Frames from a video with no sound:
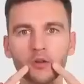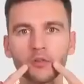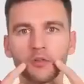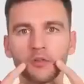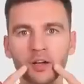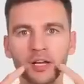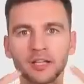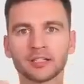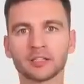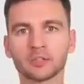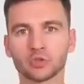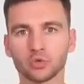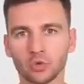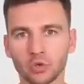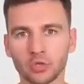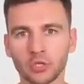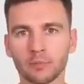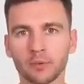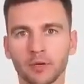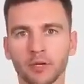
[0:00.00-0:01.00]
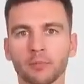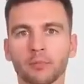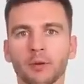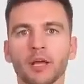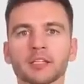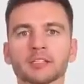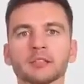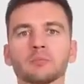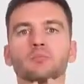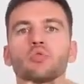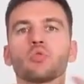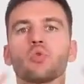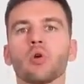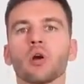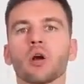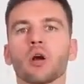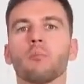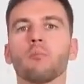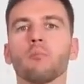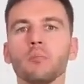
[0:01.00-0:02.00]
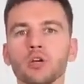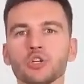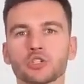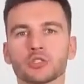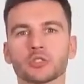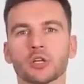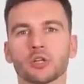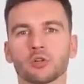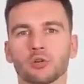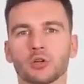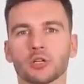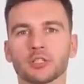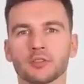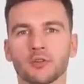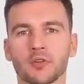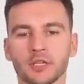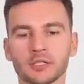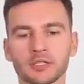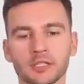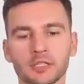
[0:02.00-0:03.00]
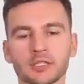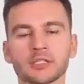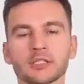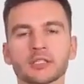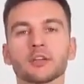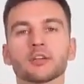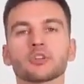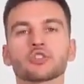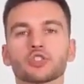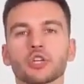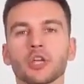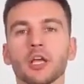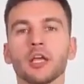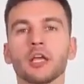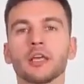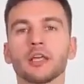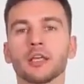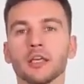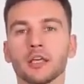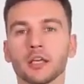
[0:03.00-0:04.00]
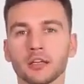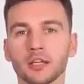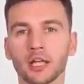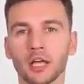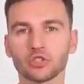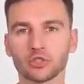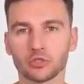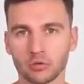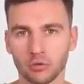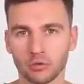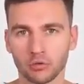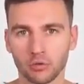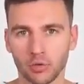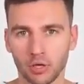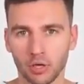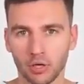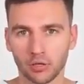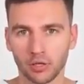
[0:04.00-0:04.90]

Many muscles attach in these areas, which are connected to the neck and even the chest.